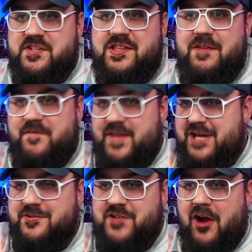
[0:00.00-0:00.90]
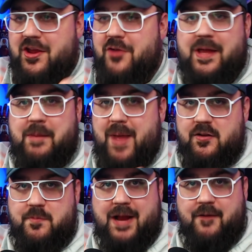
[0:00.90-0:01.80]
the video's audio like
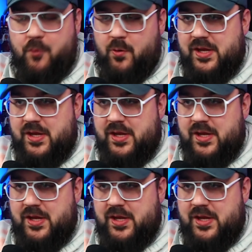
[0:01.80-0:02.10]
bounced back and forth.